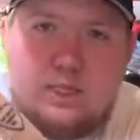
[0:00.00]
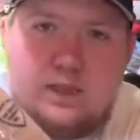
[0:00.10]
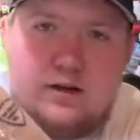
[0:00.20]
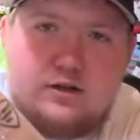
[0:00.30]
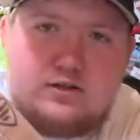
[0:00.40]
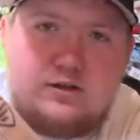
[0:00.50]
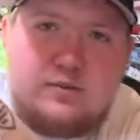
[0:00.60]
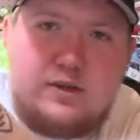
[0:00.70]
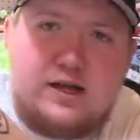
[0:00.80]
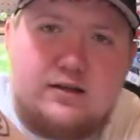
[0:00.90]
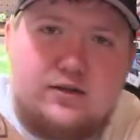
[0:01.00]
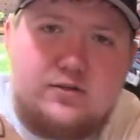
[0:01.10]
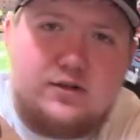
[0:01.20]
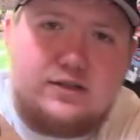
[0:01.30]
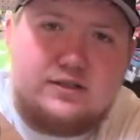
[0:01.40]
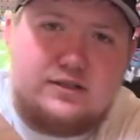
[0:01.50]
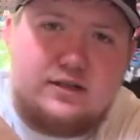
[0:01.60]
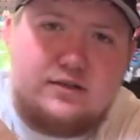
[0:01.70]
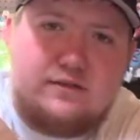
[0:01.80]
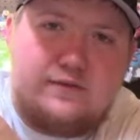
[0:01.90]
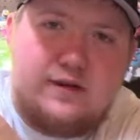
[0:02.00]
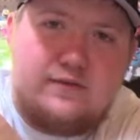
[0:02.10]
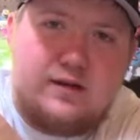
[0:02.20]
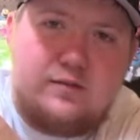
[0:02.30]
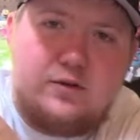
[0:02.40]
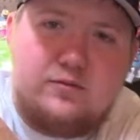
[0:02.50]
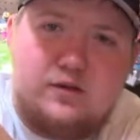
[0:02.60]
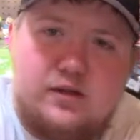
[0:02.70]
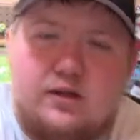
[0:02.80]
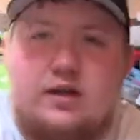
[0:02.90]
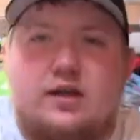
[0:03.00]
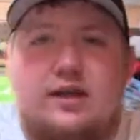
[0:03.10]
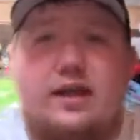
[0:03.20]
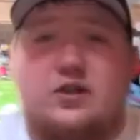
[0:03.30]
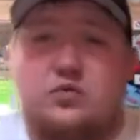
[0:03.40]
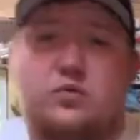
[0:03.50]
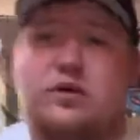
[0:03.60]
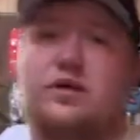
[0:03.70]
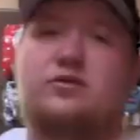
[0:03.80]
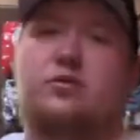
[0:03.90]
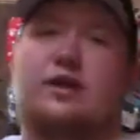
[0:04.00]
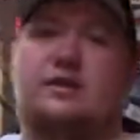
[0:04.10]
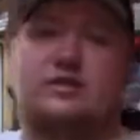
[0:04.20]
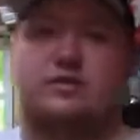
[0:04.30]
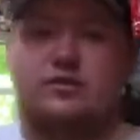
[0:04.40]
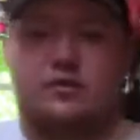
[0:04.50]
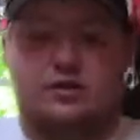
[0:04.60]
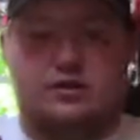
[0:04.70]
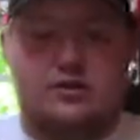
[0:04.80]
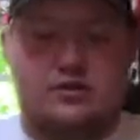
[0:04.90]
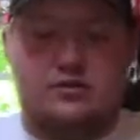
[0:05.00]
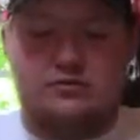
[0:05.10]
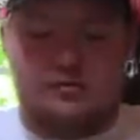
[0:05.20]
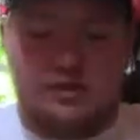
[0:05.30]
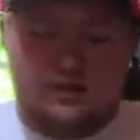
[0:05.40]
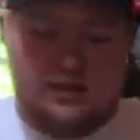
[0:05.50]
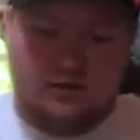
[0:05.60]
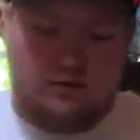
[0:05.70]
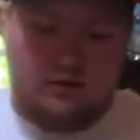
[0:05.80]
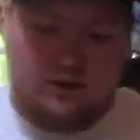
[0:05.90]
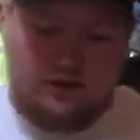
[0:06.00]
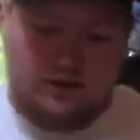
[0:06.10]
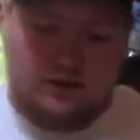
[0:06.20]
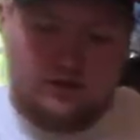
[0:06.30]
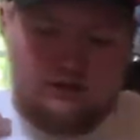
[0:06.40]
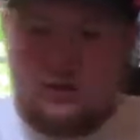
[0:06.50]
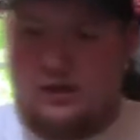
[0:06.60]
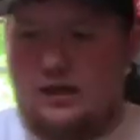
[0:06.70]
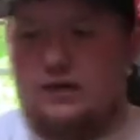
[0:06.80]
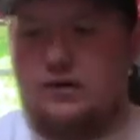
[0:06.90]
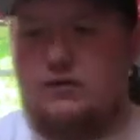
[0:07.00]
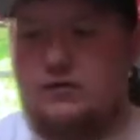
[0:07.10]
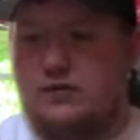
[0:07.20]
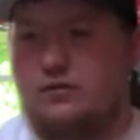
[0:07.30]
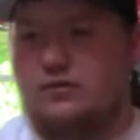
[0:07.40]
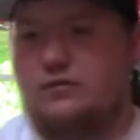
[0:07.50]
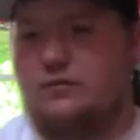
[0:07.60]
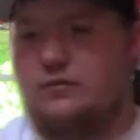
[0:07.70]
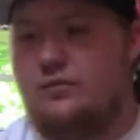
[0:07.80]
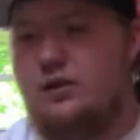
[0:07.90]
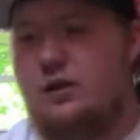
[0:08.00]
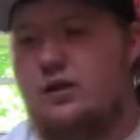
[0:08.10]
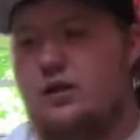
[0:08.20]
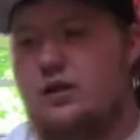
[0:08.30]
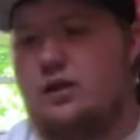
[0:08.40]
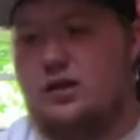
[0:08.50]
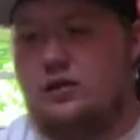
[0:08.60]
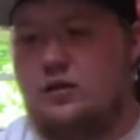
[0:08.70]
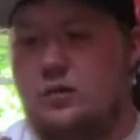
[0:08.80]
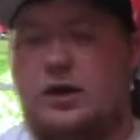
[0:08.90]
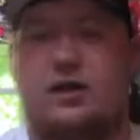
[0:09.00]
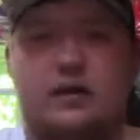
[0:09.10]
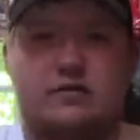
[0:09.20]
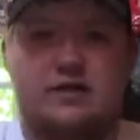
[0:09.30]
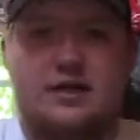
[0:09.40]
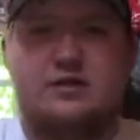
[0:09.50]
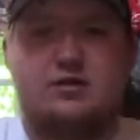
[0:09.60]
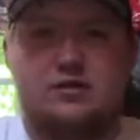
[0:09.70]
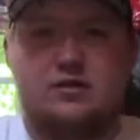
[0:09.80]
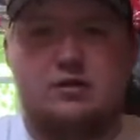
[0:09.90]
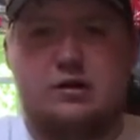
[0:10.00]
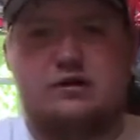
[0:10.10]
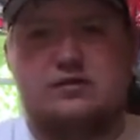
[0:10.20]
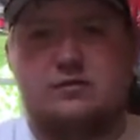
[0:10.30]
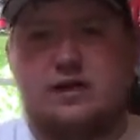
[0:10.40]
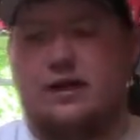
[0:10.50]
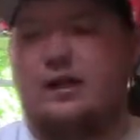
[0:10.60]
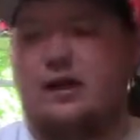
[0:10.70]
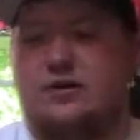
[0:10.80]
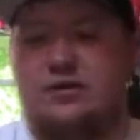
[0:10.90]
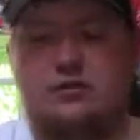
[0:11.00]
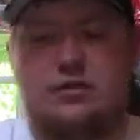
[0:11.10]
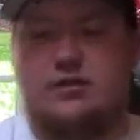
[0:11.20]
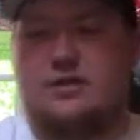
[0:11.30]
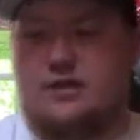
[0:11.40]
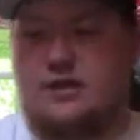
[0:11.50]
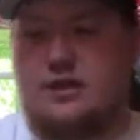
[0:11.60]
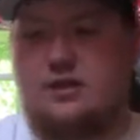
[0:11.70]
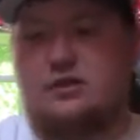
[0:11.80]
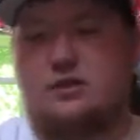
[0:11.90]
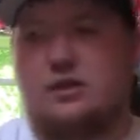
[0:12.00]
And also on the back of the cork is this other Favorite emblem, and that's really cool. That is huge detail. And if you pay a lot of attention to your rods the way that I do and all the details,